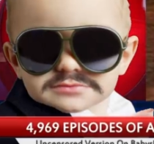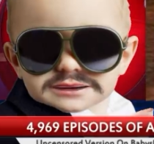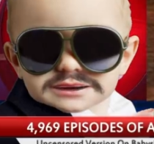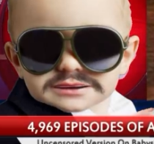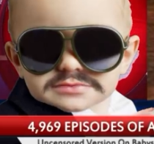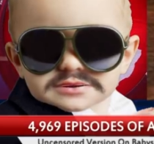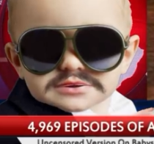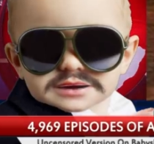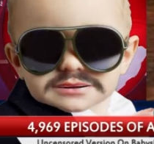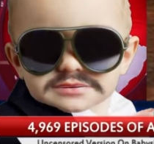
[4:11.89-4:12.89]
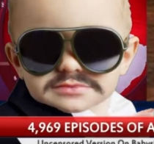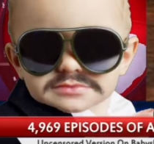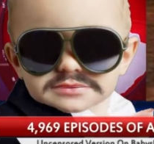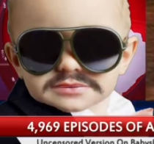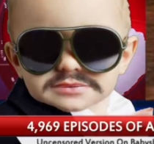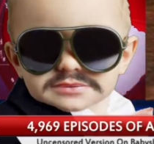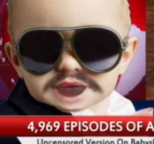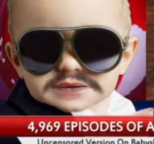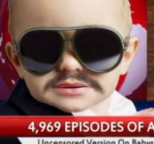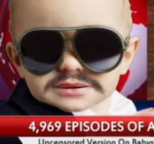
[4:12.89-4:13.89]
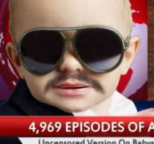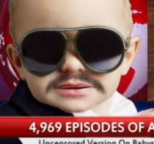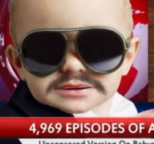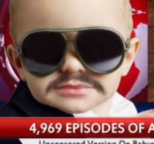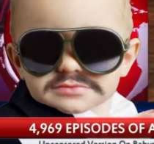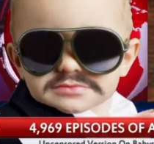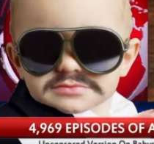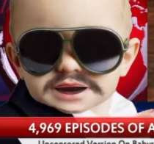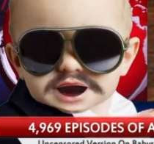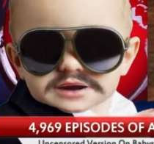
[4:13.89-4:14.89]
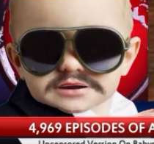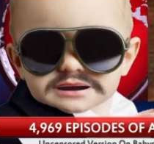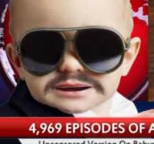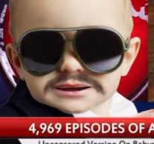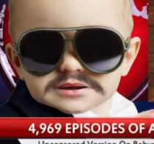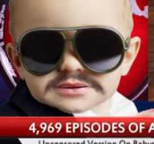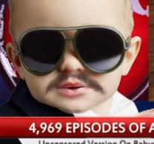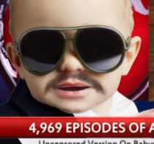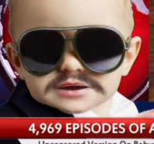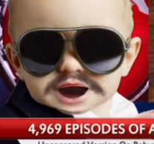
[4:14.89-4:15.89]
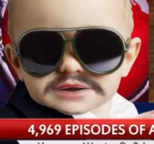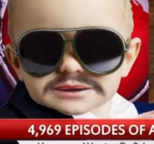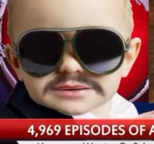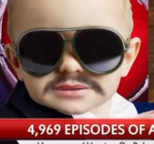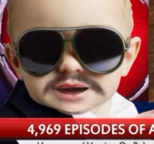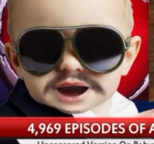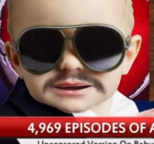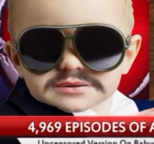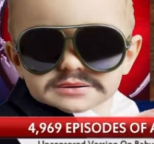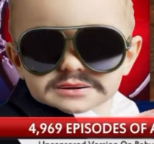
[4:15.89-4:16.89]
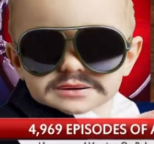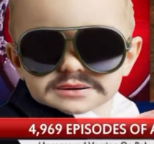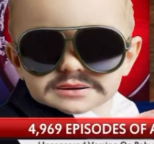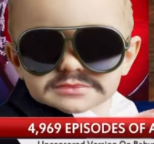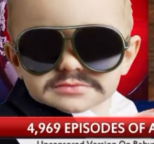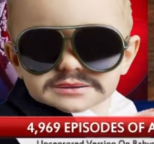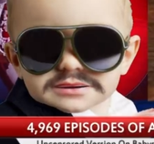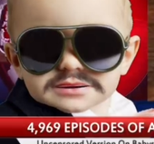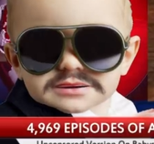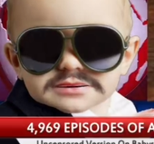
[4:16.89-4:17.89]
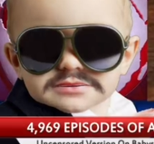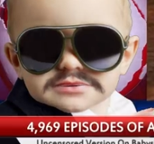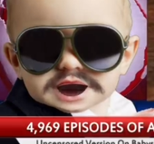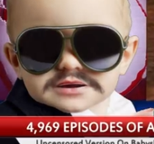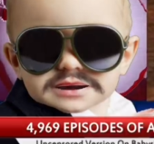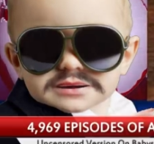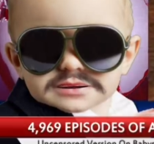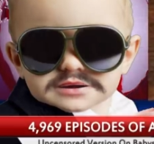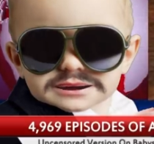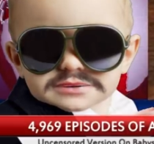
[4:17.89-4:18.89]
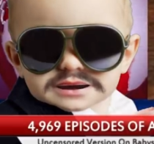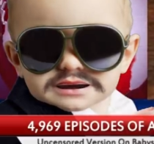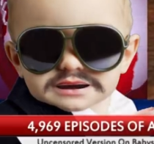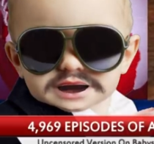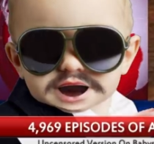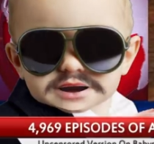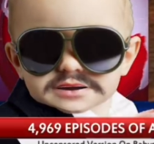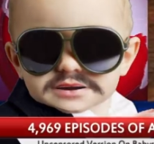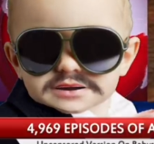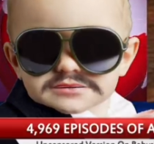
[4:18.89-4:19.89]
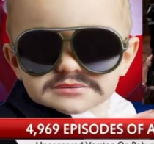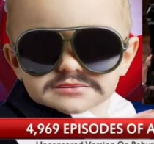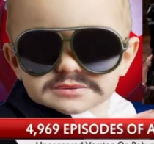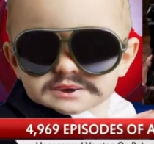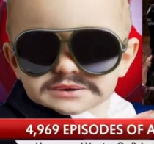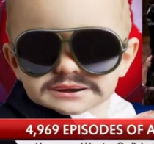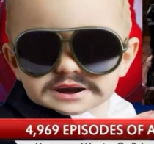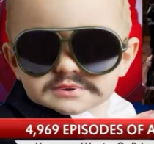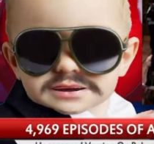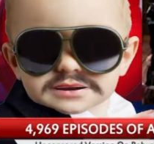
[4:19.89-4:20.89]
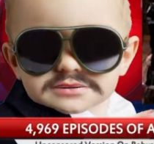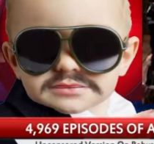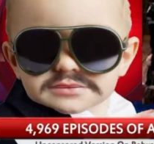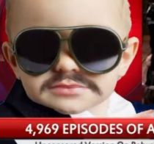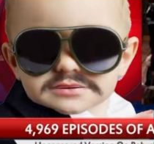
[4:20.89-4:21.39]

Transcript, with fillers: Are you kidding? Uh, uh, it seems like uh, uh, America is uh, falling apart.